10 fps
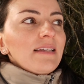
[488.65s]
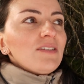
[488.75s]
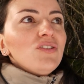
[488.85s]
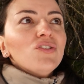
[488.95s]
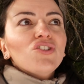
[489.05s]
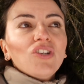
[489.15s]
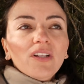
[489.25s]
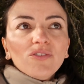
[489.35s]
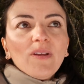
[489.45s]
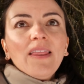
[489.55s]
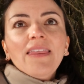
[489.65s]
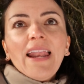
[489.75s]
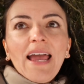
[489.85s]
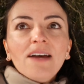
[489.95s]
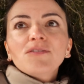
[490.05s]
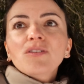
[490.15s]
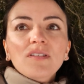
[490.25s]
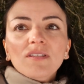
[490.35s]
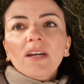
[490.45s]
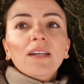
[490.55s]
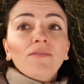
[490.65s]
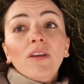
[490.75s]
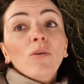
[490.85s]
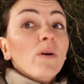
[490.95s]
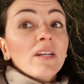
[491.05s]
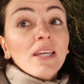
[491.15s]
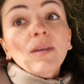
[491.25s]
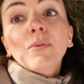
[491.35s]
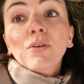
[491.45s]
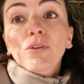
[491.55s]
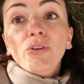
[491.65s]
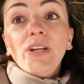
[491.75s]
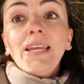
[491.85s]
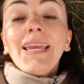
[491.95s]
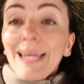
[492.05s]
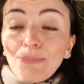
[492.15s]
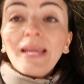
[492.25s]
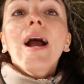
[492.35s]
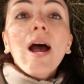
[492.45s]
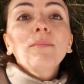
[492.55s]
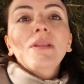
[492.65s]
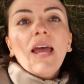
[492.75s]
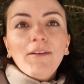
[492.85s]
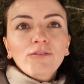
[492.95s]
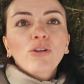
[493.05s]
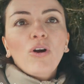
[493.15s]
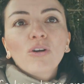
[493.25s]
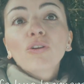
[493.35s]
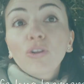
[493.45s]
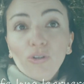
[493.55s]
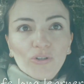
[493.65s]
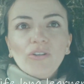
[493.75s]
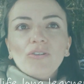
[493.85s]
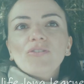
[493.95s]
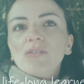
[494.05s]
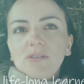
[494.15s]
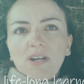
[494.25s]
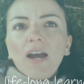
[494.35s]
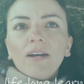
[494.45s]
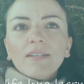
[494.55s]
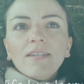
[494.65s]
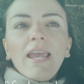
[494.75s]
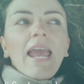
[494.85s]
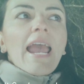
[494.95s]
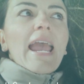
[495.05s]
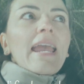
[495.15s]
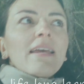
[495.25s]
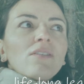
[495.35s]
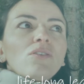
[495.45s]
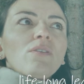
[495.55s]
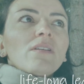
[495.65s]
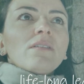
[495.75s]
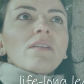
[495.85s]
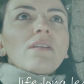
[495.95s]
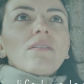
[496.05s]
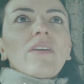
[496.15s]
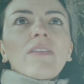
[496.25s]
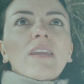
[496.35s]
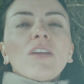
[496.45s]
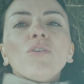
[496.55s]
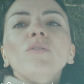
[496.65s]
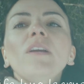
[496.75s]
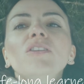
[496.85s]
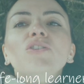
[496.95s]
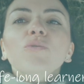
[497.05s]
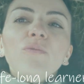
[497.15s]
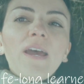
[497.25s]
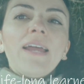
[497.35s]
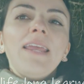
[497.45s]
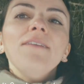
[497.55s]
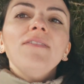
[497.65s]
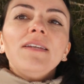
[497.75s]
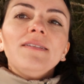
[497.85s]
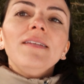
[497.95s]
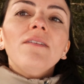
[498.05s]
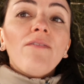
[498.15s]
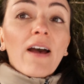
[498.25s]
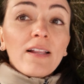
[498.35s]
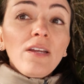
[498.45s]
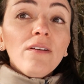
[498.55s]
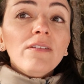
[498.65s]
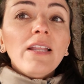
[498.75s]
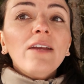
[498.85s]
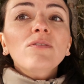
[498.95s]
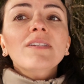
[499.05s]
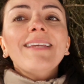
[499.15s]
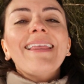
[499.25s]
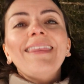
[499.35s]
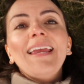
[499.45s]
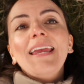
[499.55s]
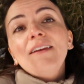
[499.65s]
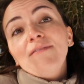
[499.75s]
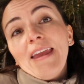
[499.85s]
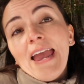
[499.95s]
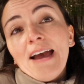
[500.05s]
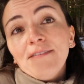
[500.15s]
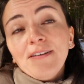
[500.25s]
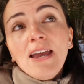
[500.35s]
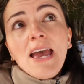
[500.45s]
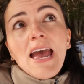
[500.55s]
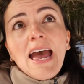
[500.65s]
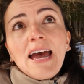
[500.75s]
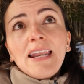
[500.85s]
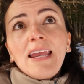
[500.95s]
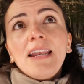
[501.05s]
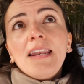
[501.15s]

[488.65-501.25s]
it's your children that have to decide if they want to keep on learning and become lifelong learners or not. And they can only do that if they see the value of the languages and if they have had